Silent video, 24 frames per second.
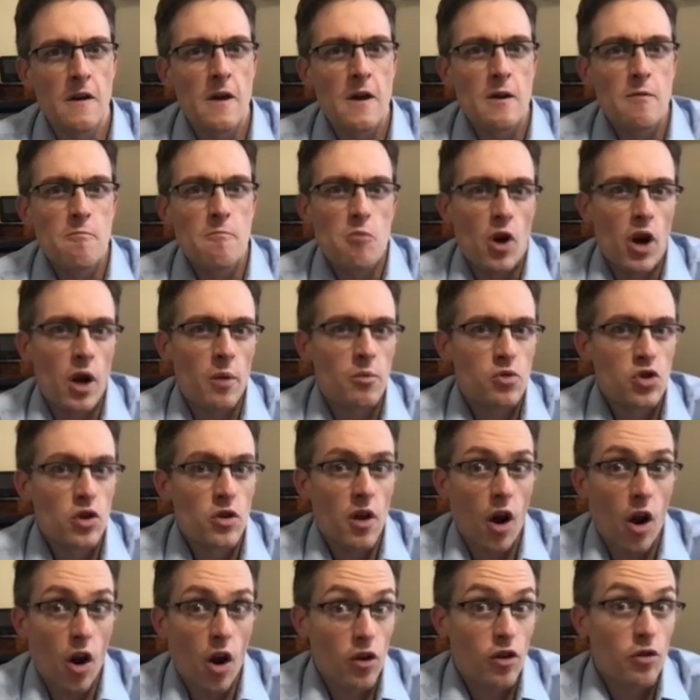but I'm sure there
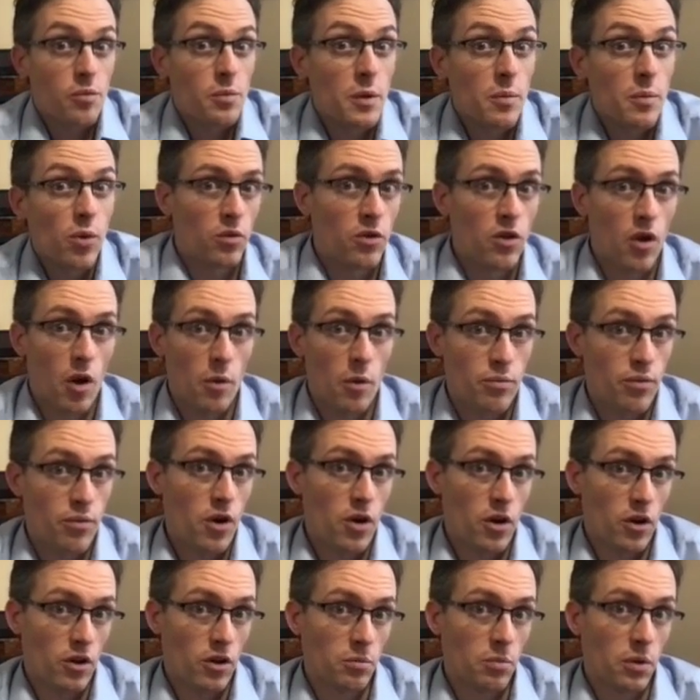are a lot of people who don't
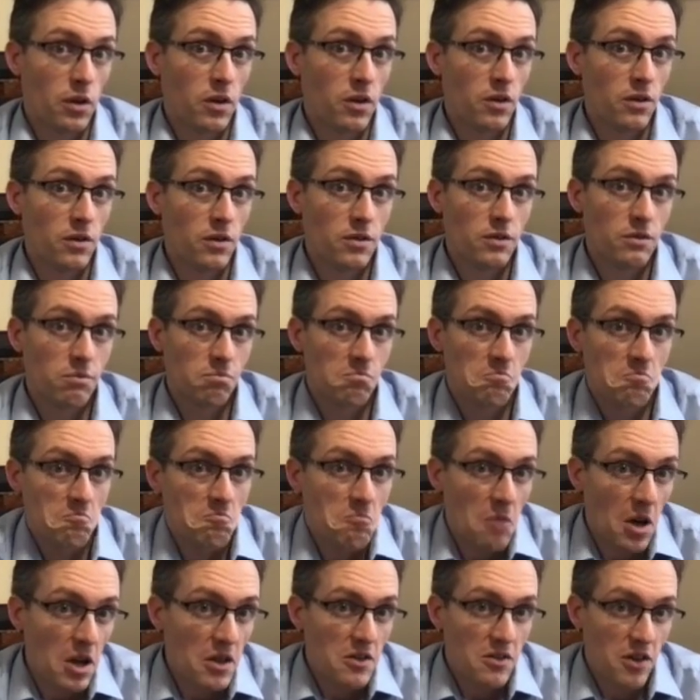resonate with their product
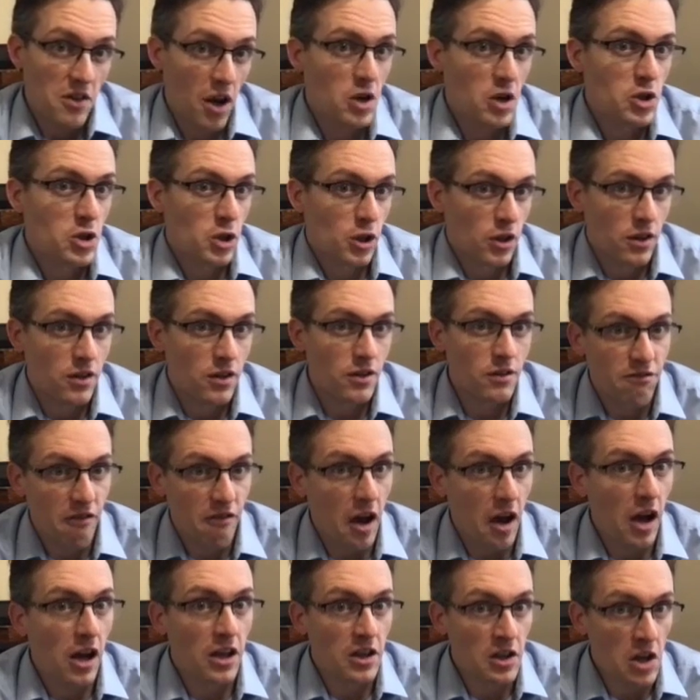because it's
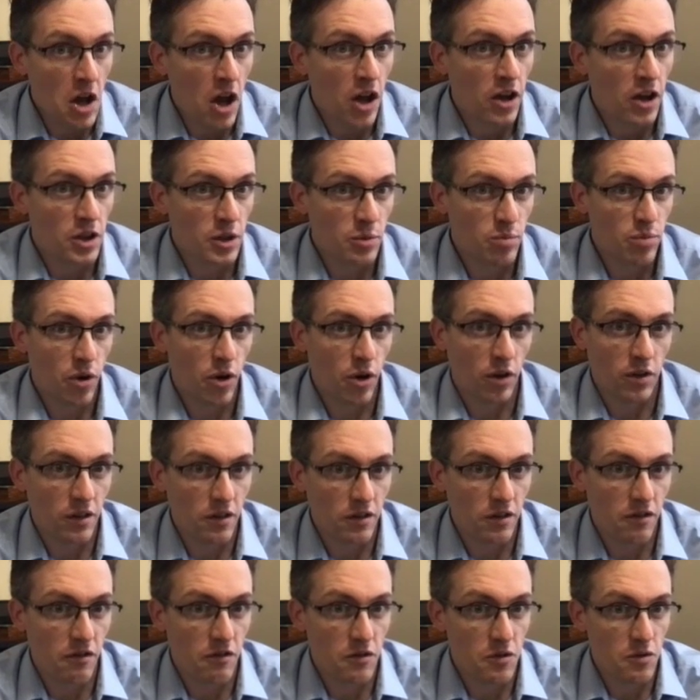actually fairly nerdy
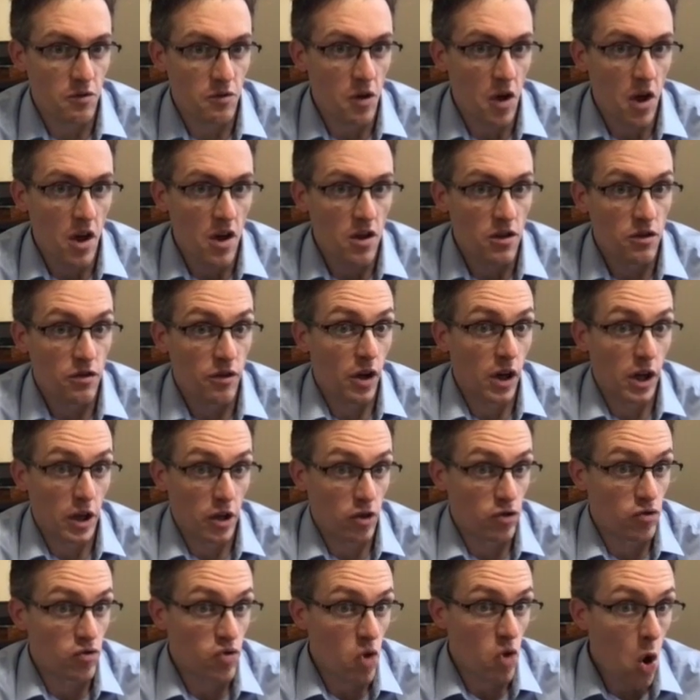products. Like, it's
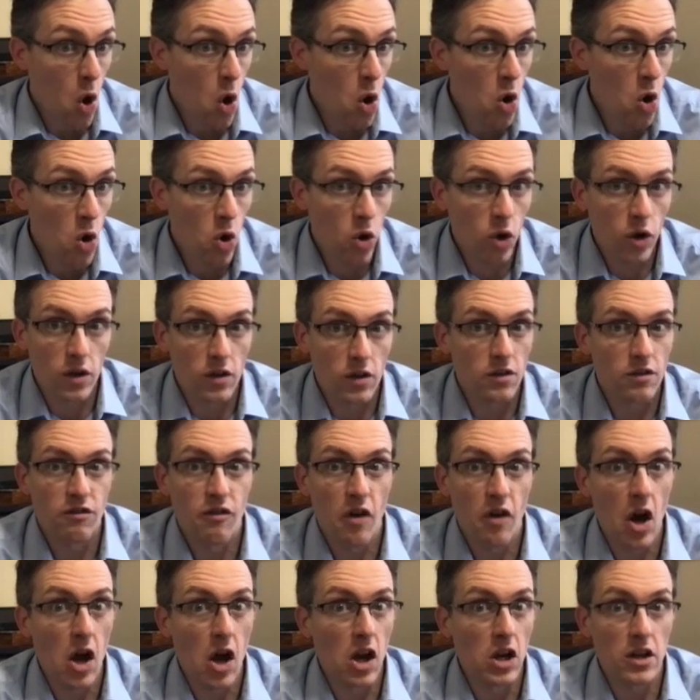fairly
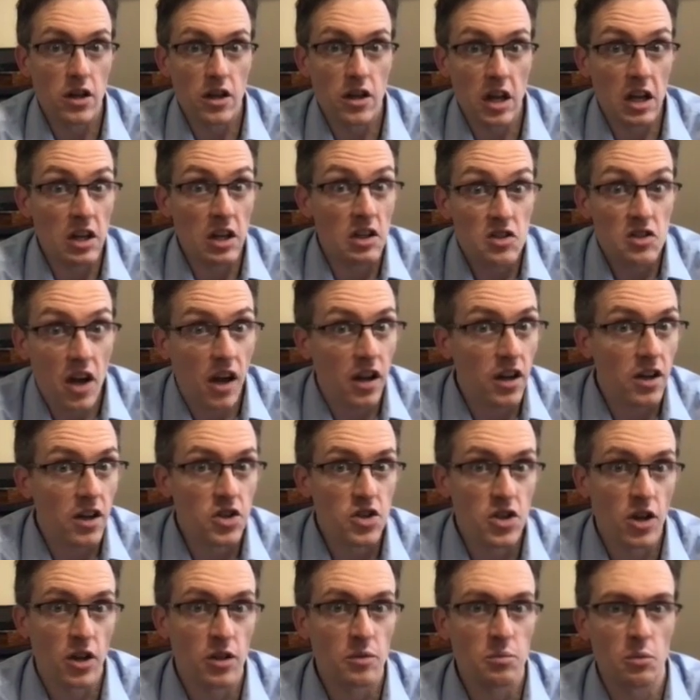raw, it's fairly
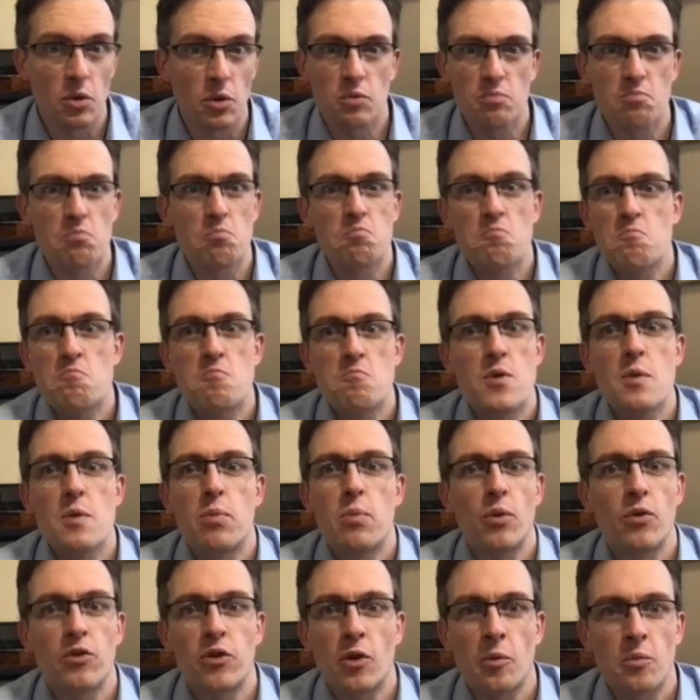intelligent, but
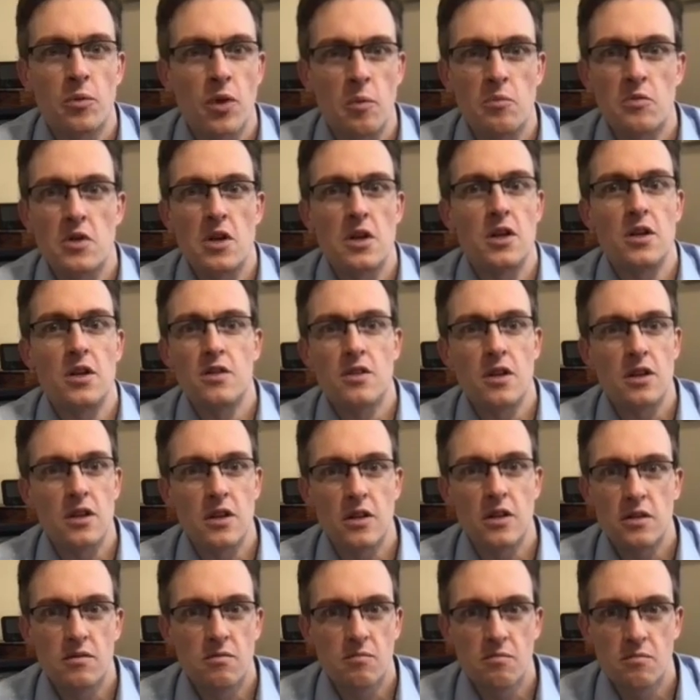people sometimes they
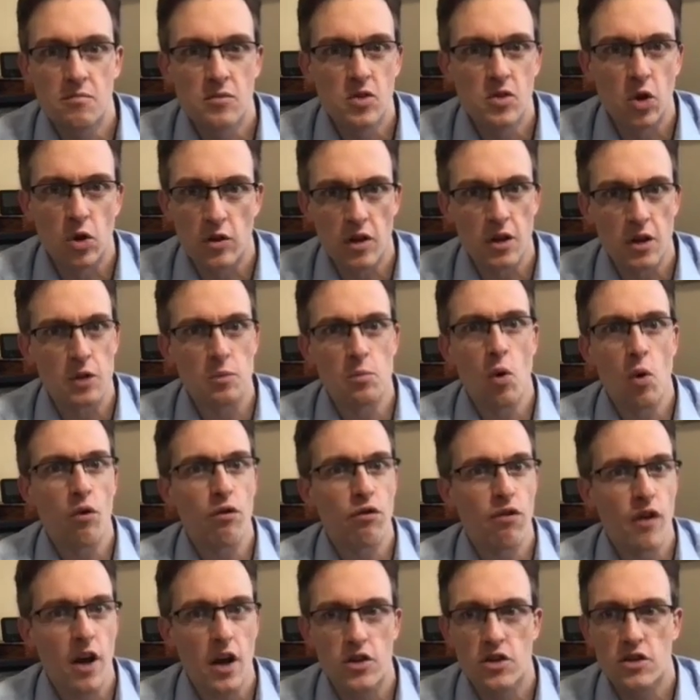need more
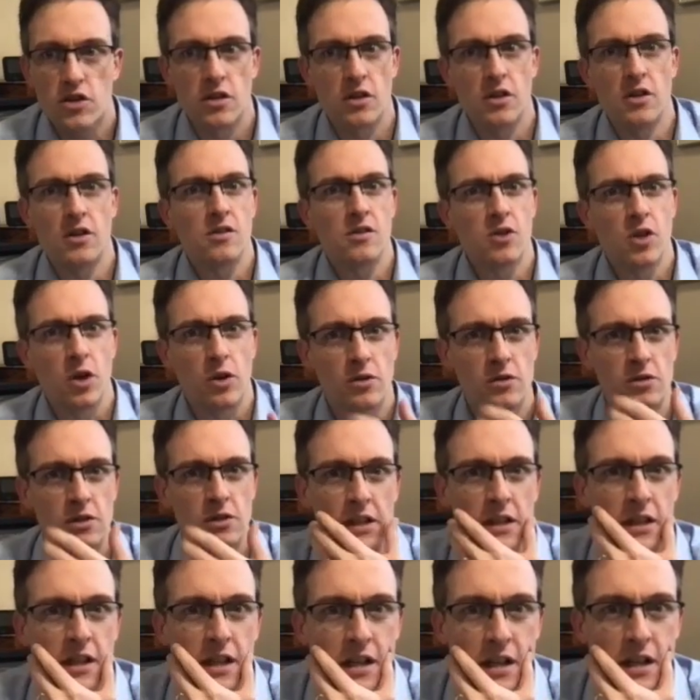flesh. They need,
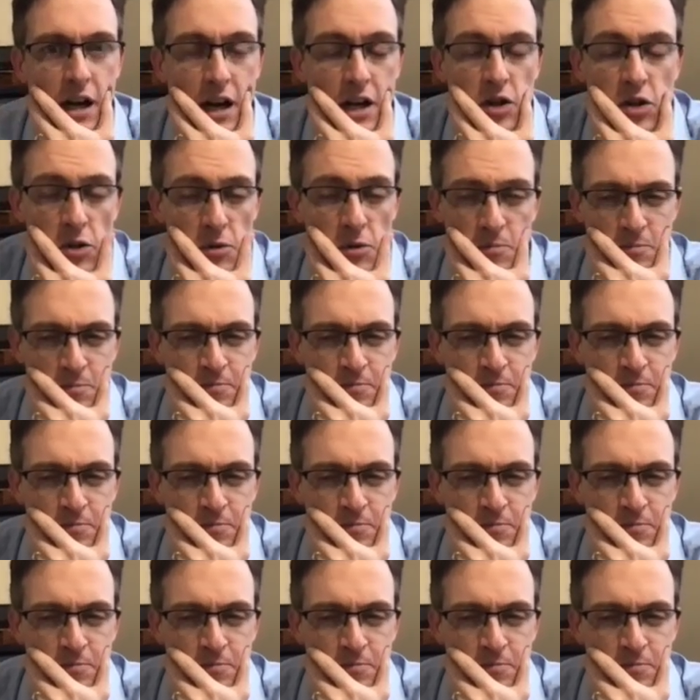I don't know.